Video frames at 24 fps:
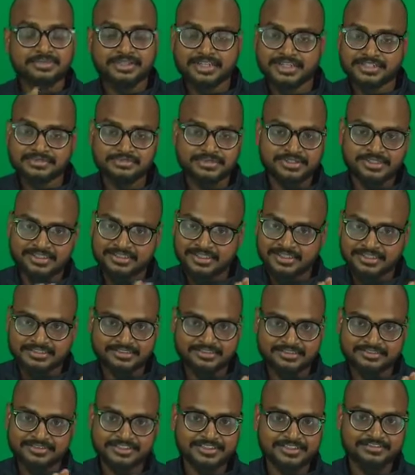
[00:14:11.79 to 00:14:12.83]
Kashmir is actually
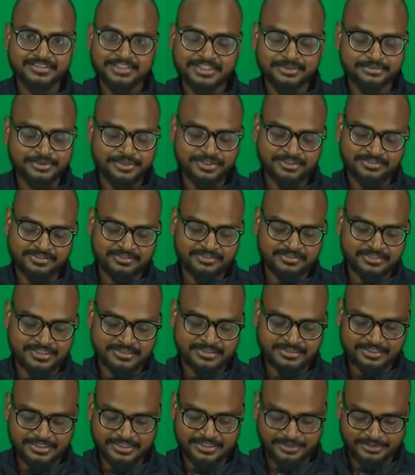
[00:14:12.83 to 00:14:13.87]
a very very beautiful
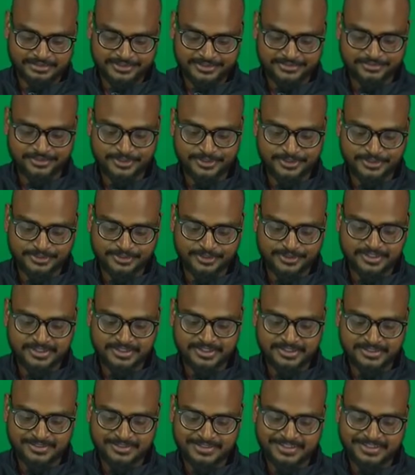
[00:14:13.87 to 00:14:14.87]
place. I always want to go there